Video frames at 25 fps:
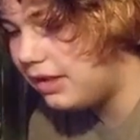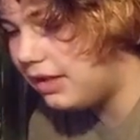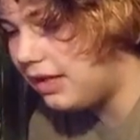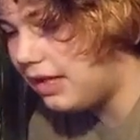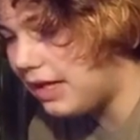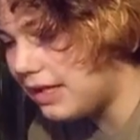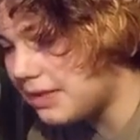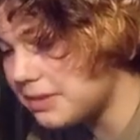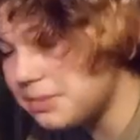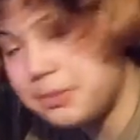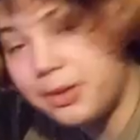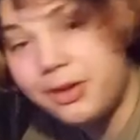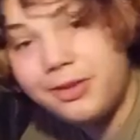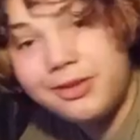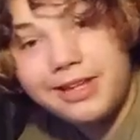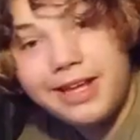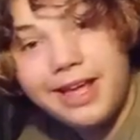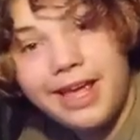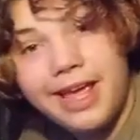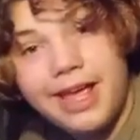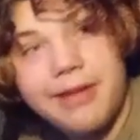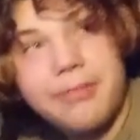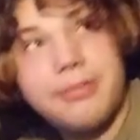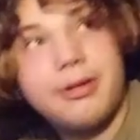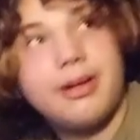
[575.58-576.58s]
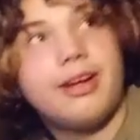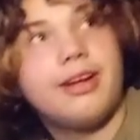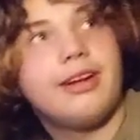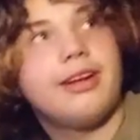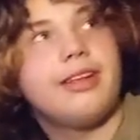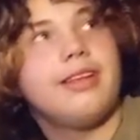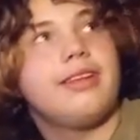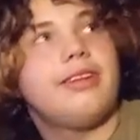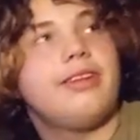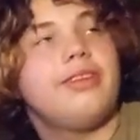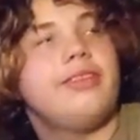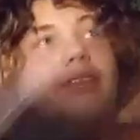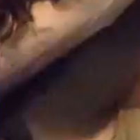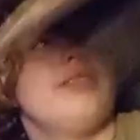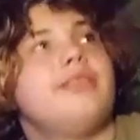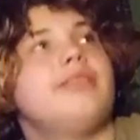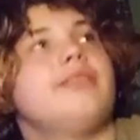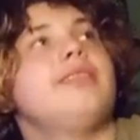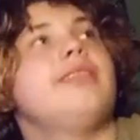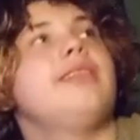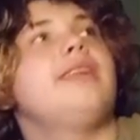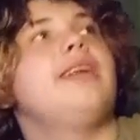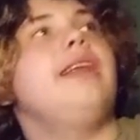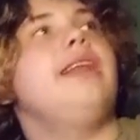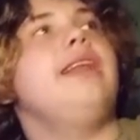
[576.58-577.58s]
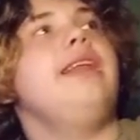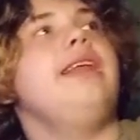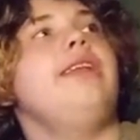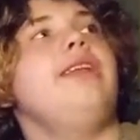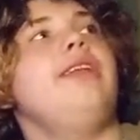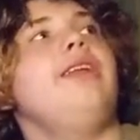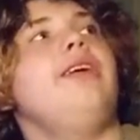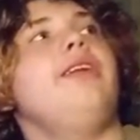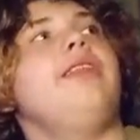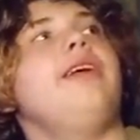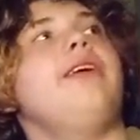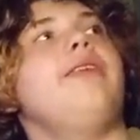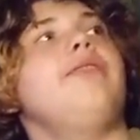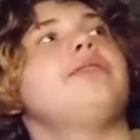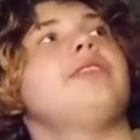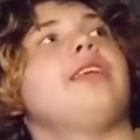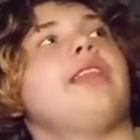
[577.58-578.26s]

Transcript: and it has multi-camera on it too. I didn't know that